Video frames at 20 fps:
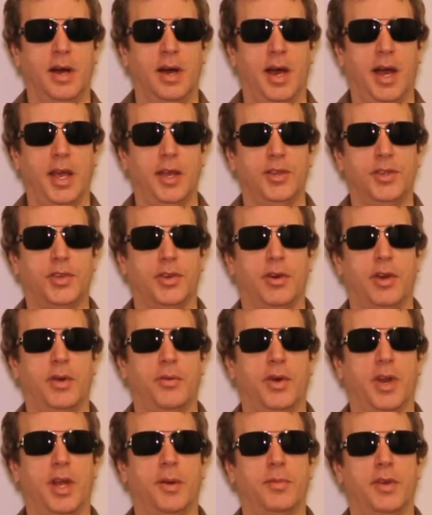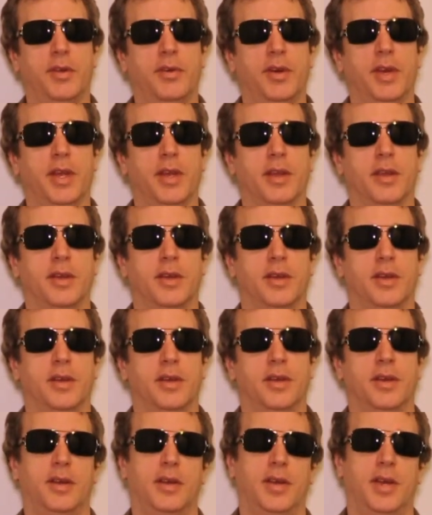I enjoy what I'm doing.
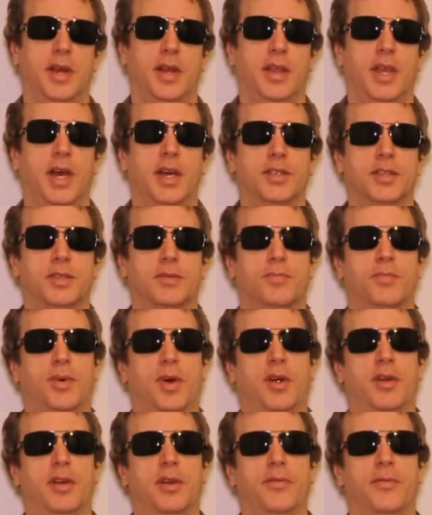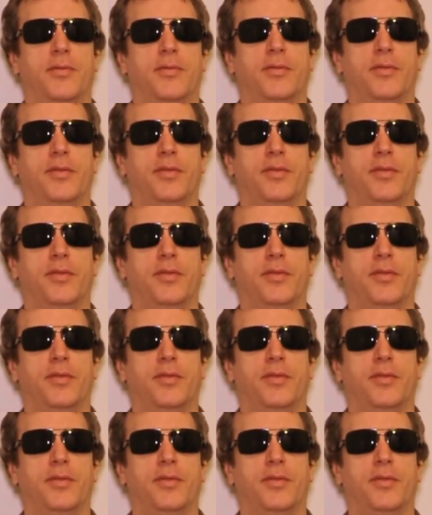And that's part of,